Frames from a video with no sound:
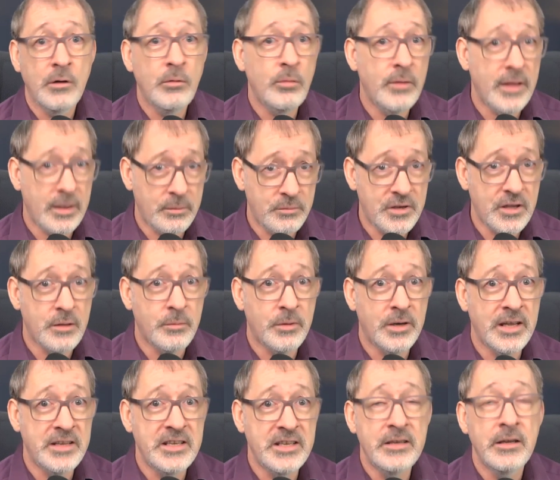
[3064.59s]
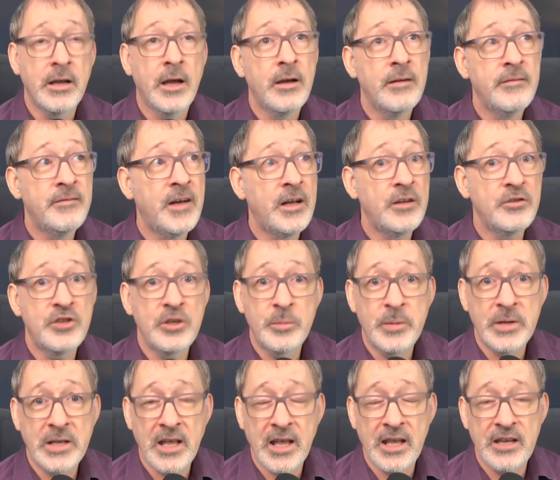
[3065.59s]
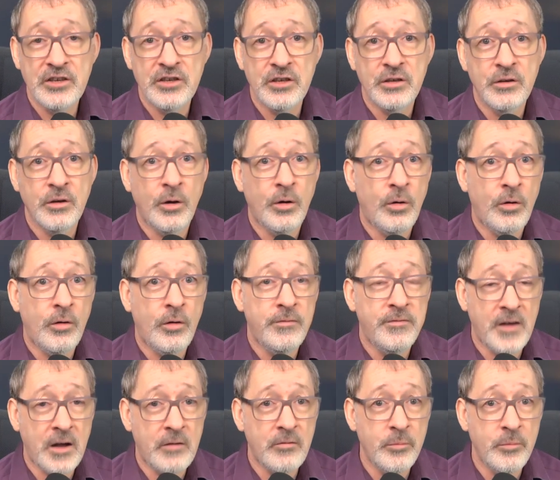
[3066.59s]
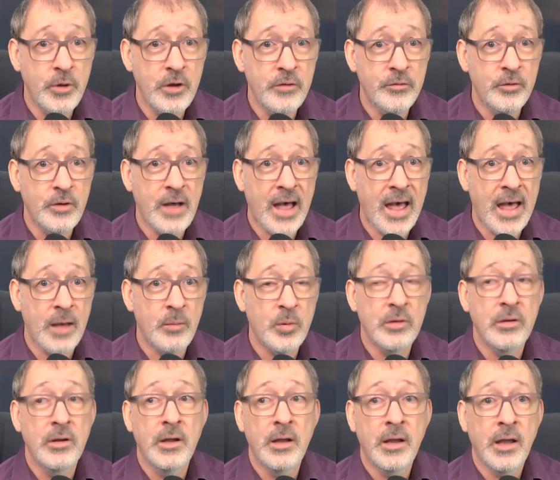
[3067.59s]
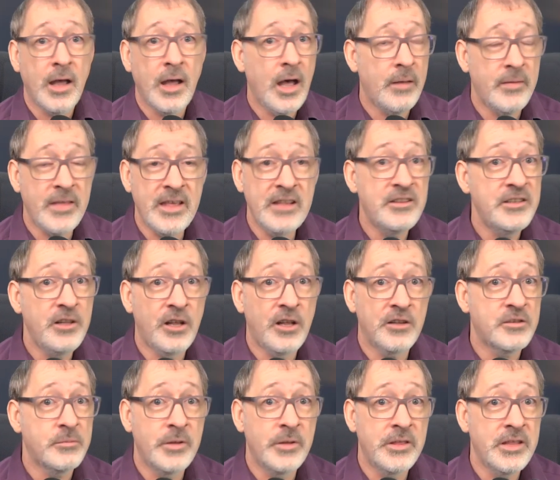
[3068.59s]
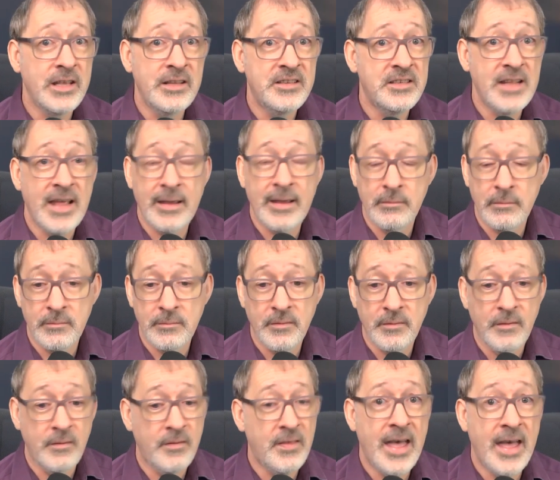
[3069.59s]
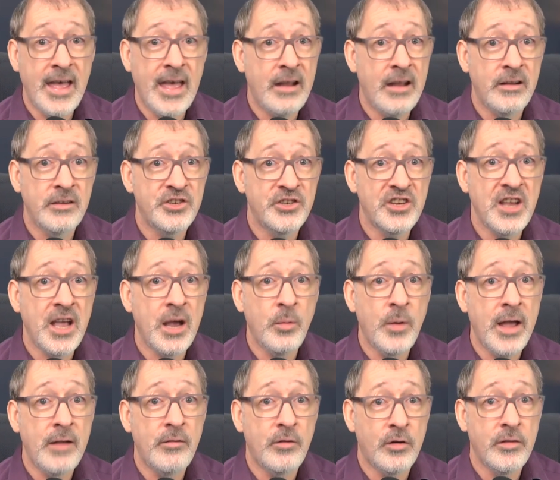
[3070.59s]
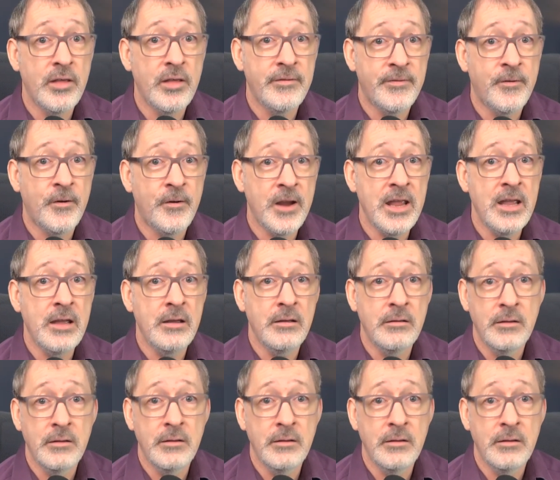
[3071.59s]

Oh, that was the other one I did. File duplication or file removal app. There's lots of them on the internet. They're shareware or they're free.